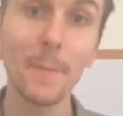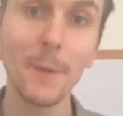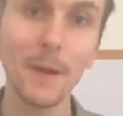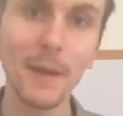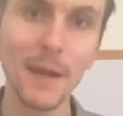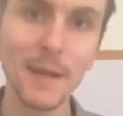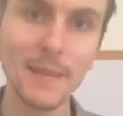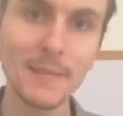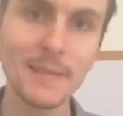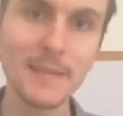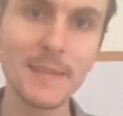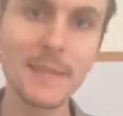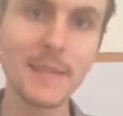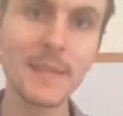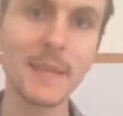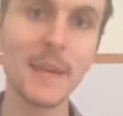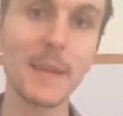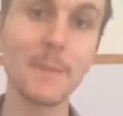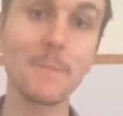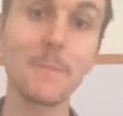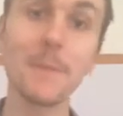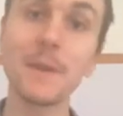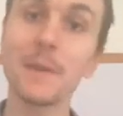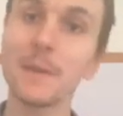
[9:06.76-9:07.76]

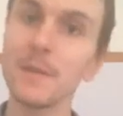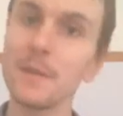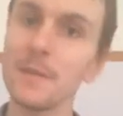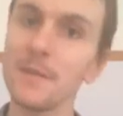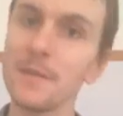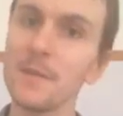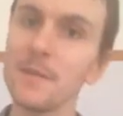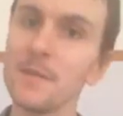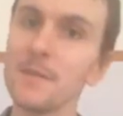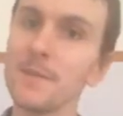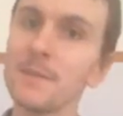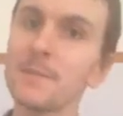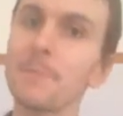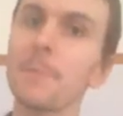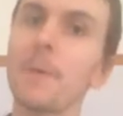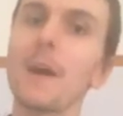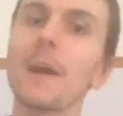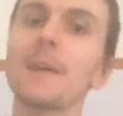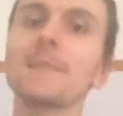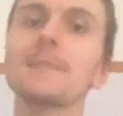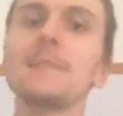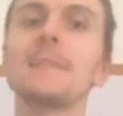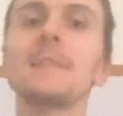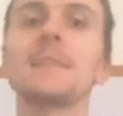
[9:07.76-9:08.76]
pratiquer, because
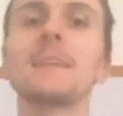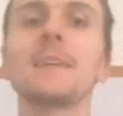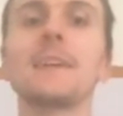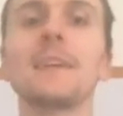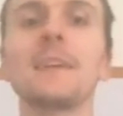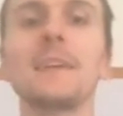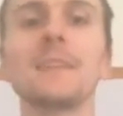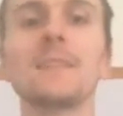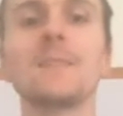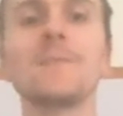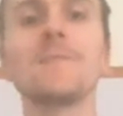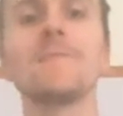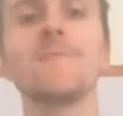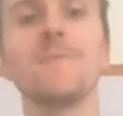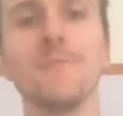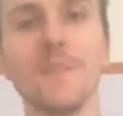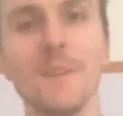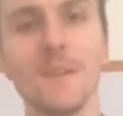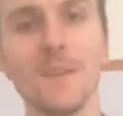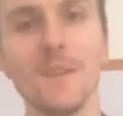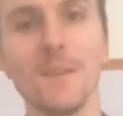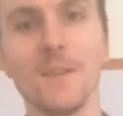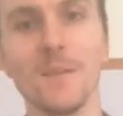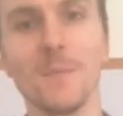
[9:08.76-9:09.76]
pratiquer is a
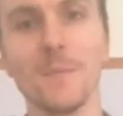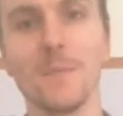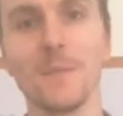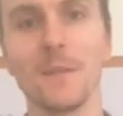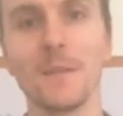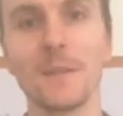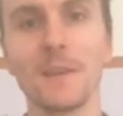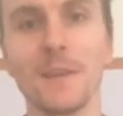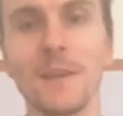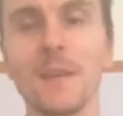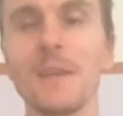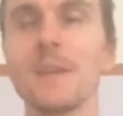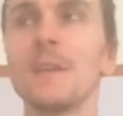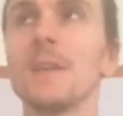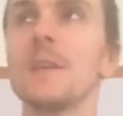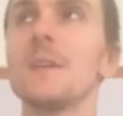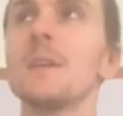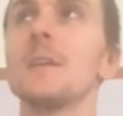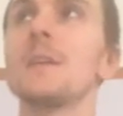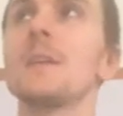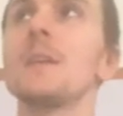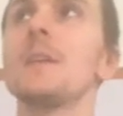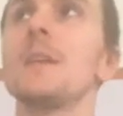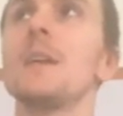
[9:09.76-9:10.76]
verb, okay?
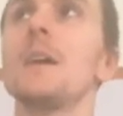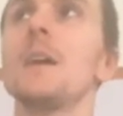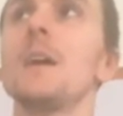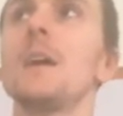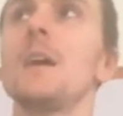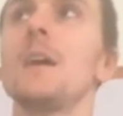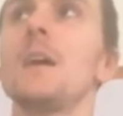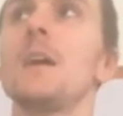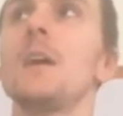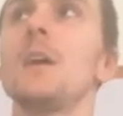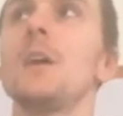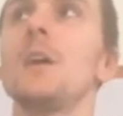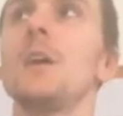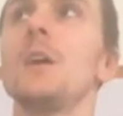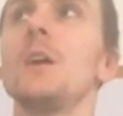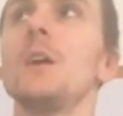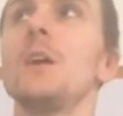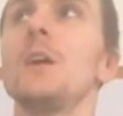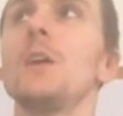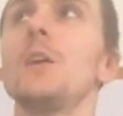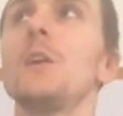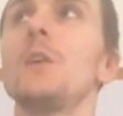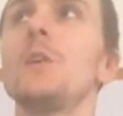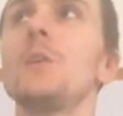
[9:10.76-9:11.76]

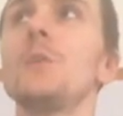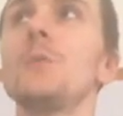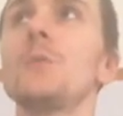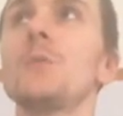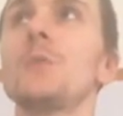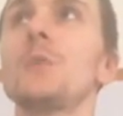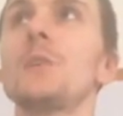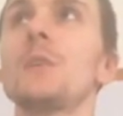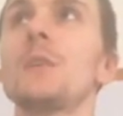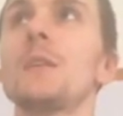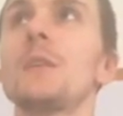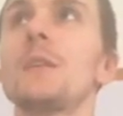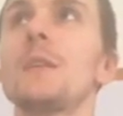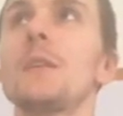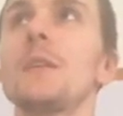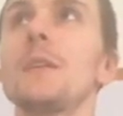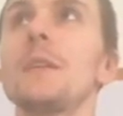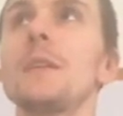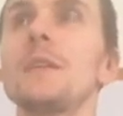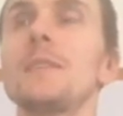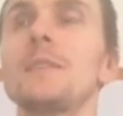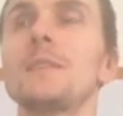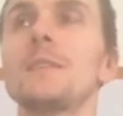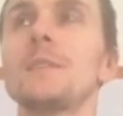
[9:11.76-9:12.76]
Luc
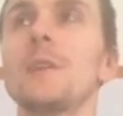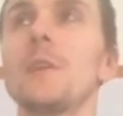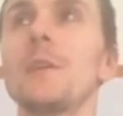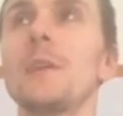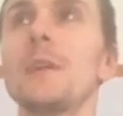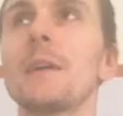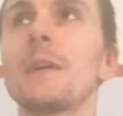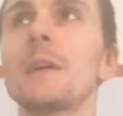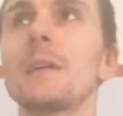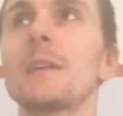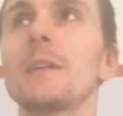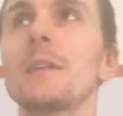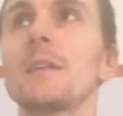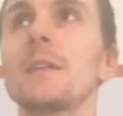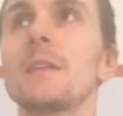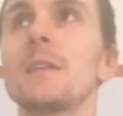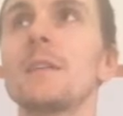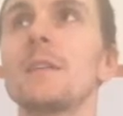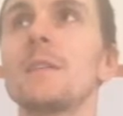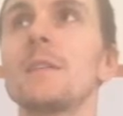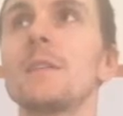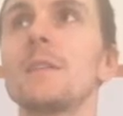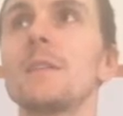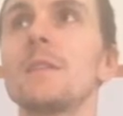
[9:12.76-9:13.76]
is going
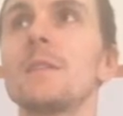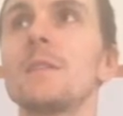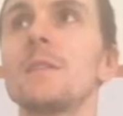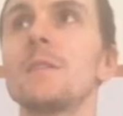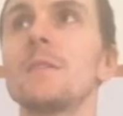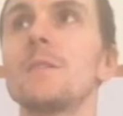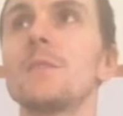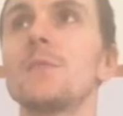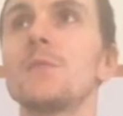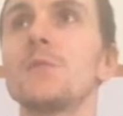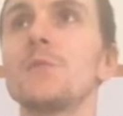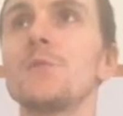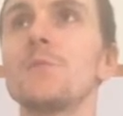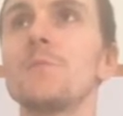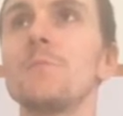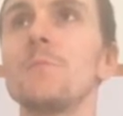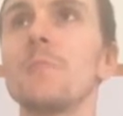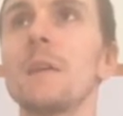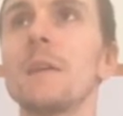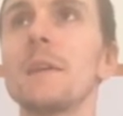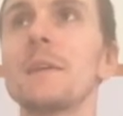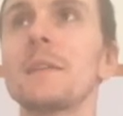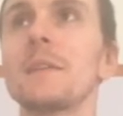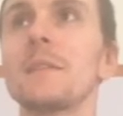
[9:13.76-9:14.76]
to
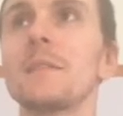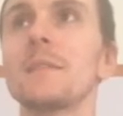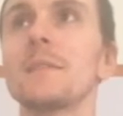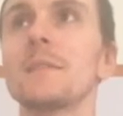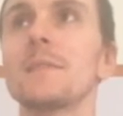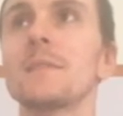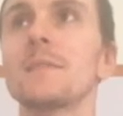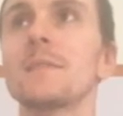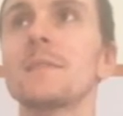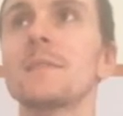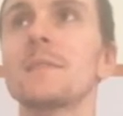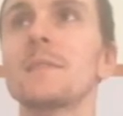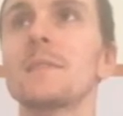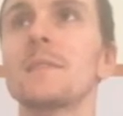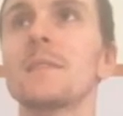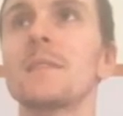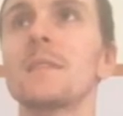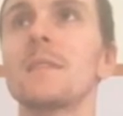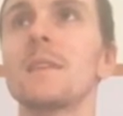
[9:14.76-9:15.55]
make us